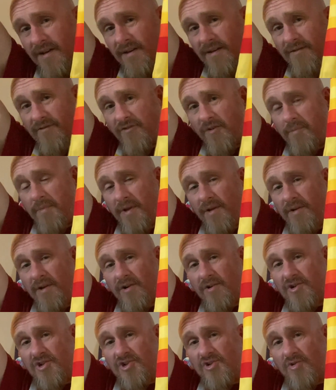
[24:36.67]

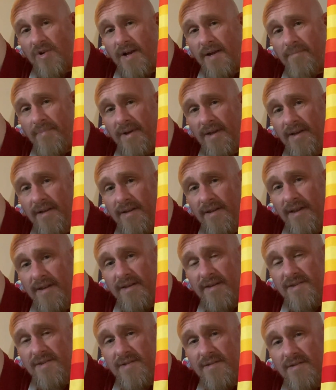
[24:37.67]
familiar striping in
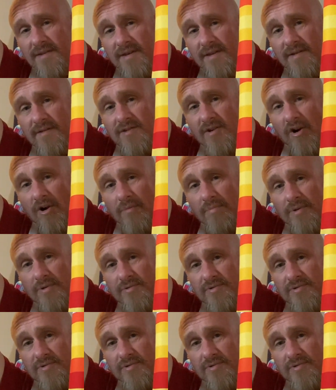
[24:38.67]
the dark blue